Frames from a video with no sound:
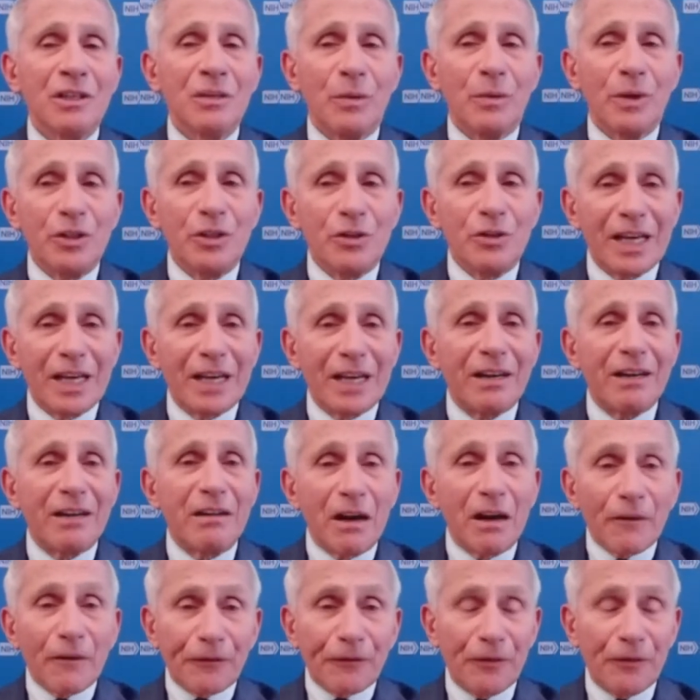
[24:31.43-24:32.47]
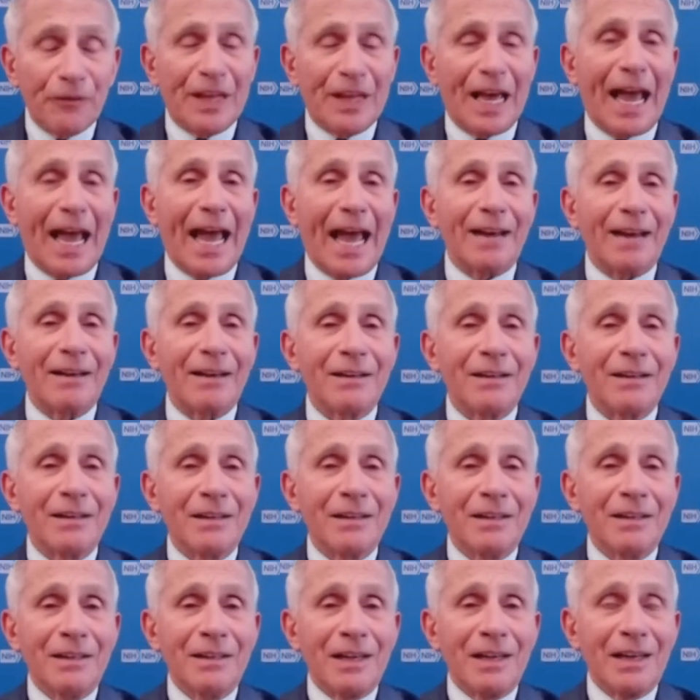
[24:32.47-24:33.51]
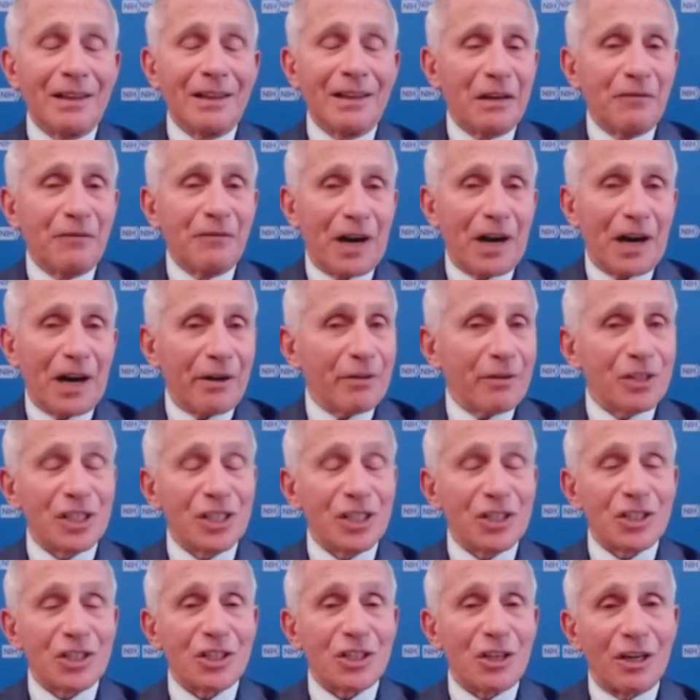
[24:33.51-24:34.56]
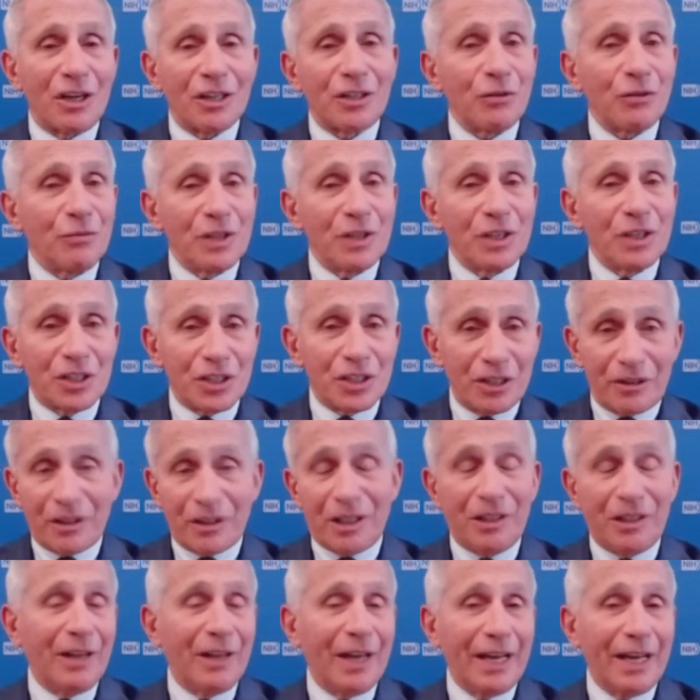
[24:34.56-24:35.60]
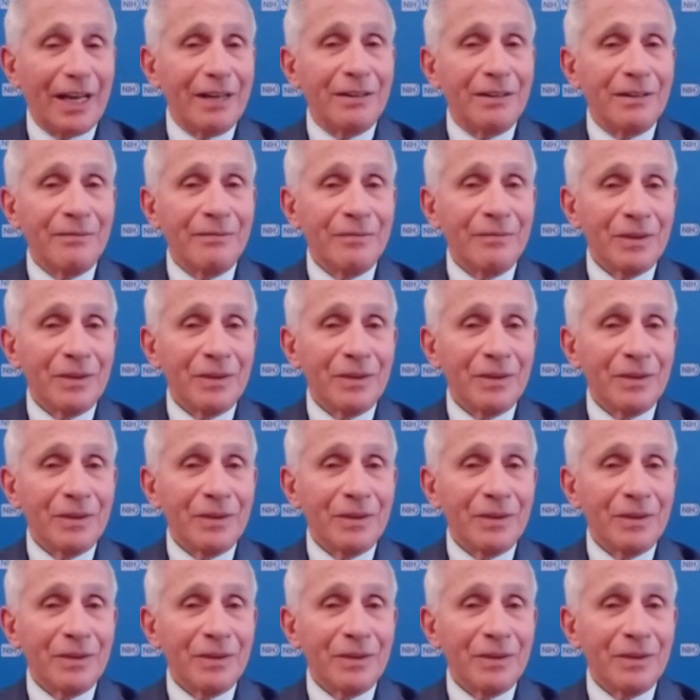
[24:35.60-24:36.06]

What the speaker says: When you get enough of that, and then viruses start to recirculate,